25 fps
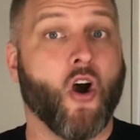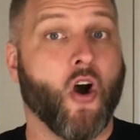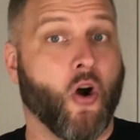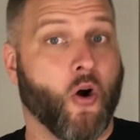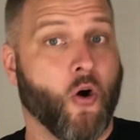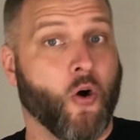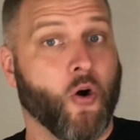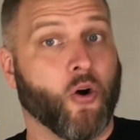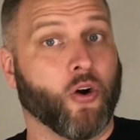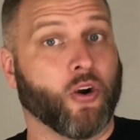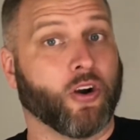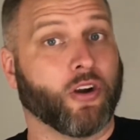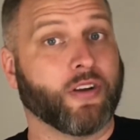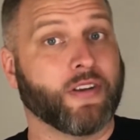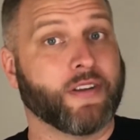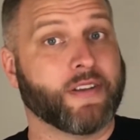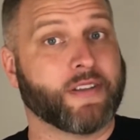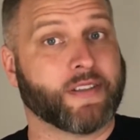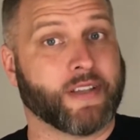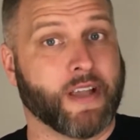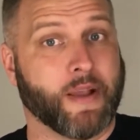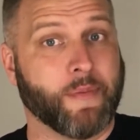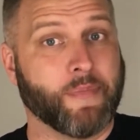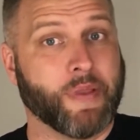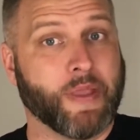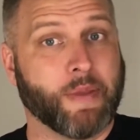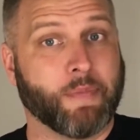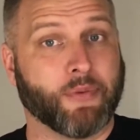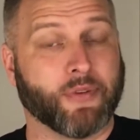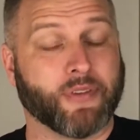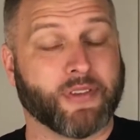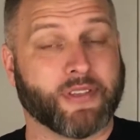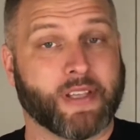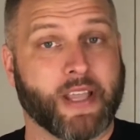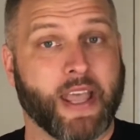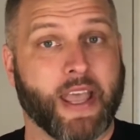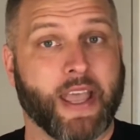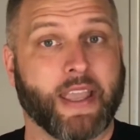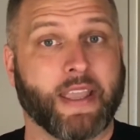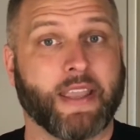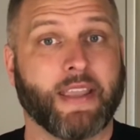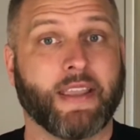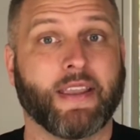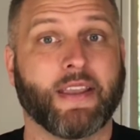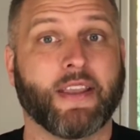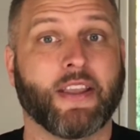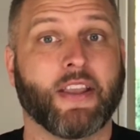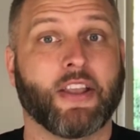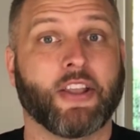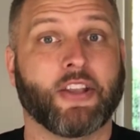Or some people say,
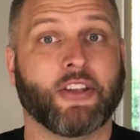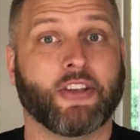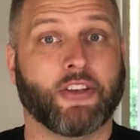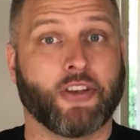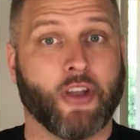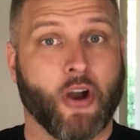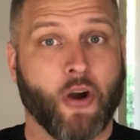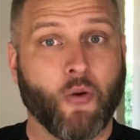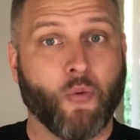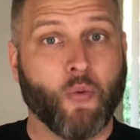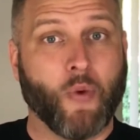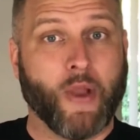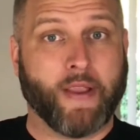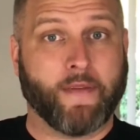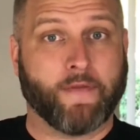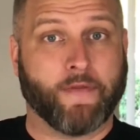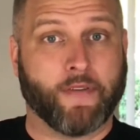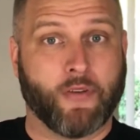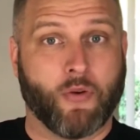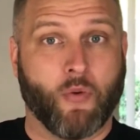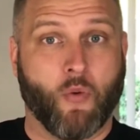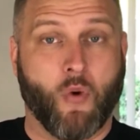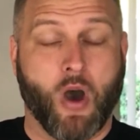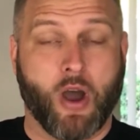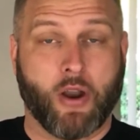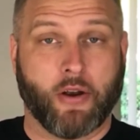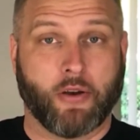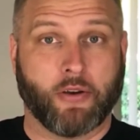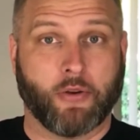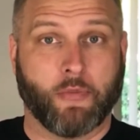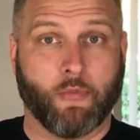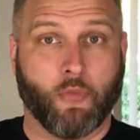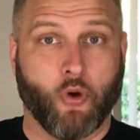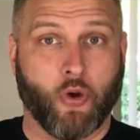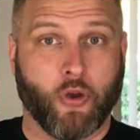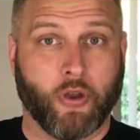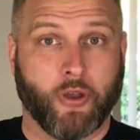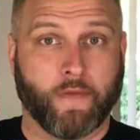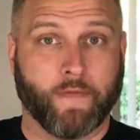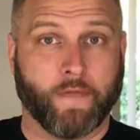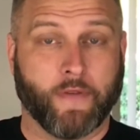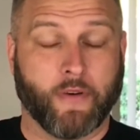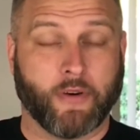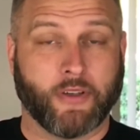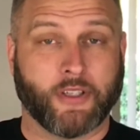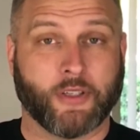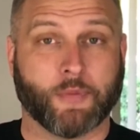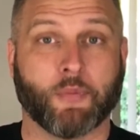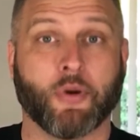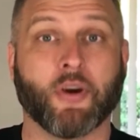don't wait for the water to boil
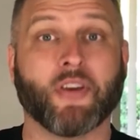first.